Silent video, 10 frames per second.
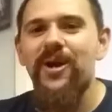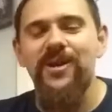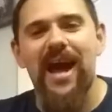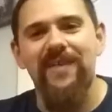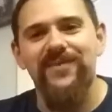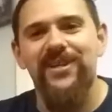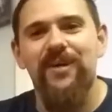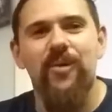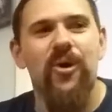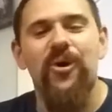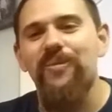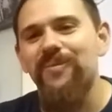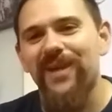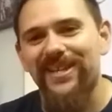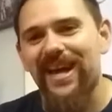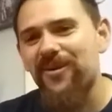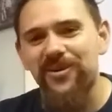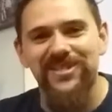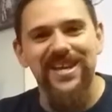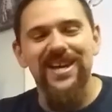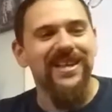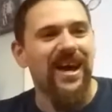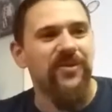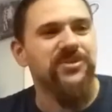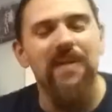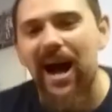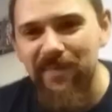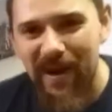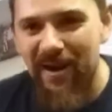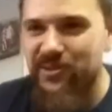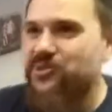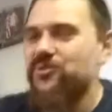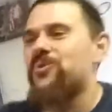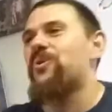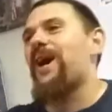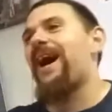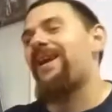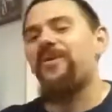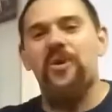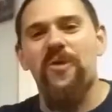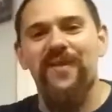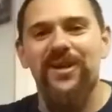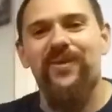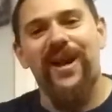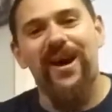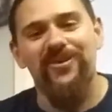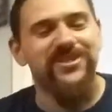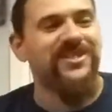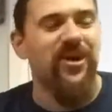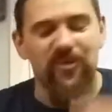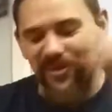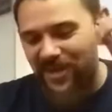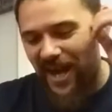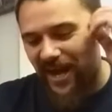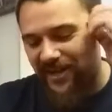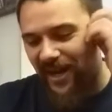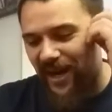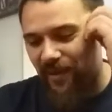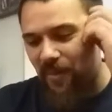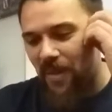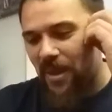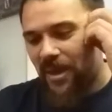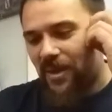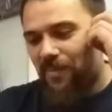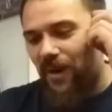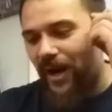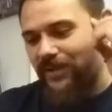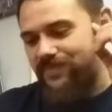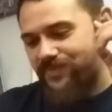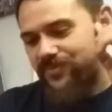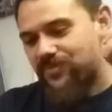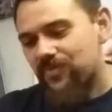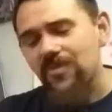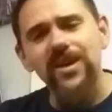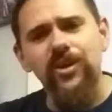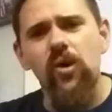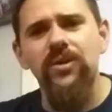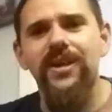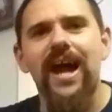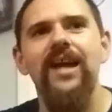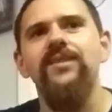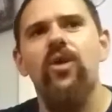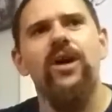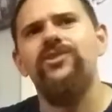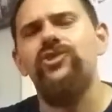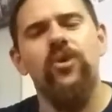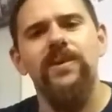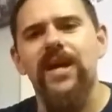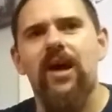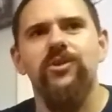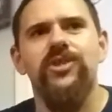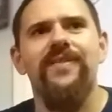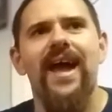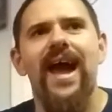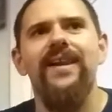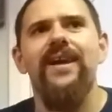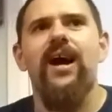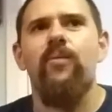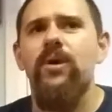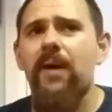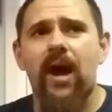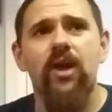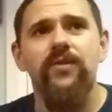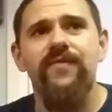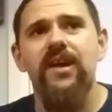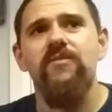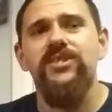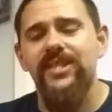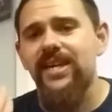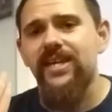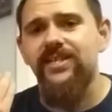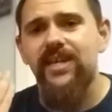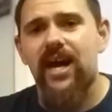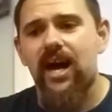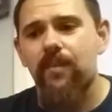on, you have to come home? Like that was my parents' rule. I don't know if anyone else dealt with that. but GoldenEye logged so many hours on that. One of my other favorites is